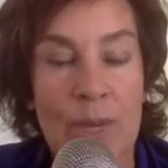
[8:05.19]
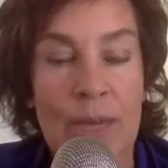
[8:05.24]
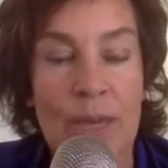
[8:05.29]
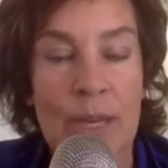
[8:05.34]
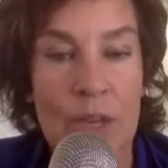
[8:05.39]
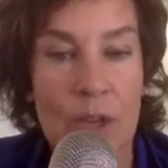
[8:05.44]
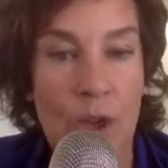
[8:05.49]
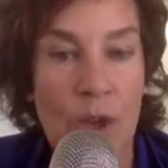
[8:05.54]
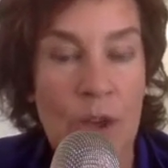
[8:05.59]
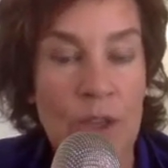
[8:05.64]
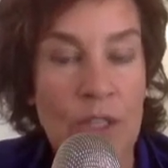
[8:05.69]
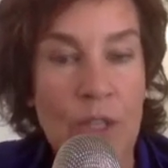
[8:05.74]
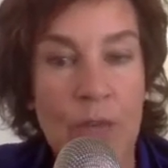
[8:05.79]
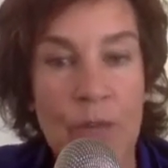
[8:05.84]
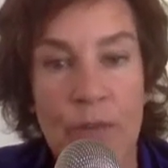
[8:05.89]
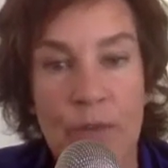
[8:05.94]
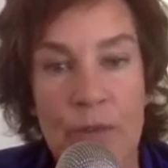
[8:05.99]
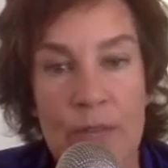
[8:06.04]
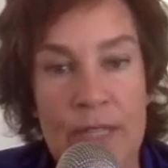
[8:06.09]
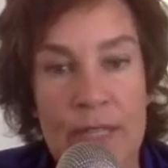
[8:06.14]
but it also
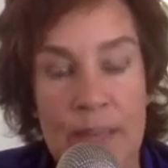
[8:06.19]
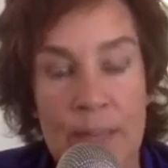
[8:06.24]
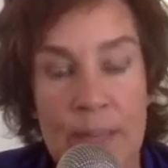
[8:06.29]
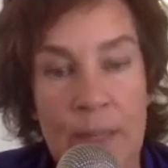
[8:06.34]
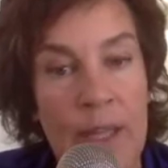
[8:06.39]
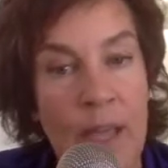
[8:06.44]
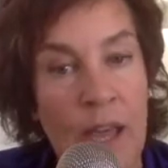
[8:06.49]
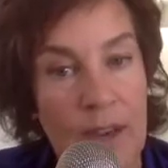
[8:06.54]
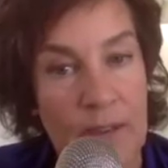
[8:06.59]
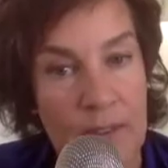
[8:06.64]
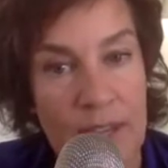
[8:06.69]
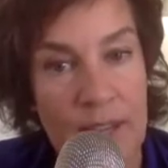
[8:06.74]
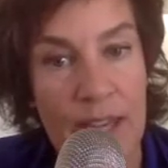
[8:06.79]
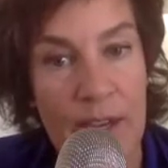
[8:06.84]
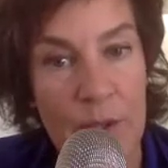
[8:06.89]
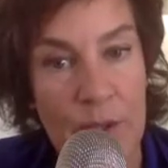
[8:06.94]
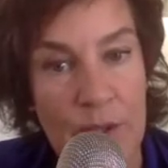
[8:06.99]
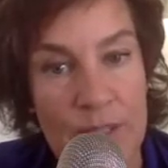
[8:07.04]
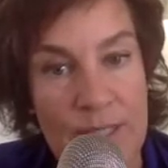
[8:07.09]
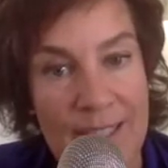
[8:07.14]
frees up a lot of
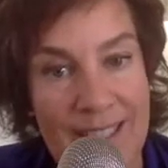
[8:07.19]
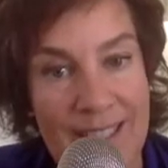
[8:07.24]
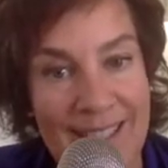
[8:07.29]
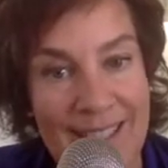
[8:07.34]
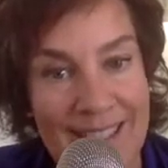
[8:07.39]
guilt.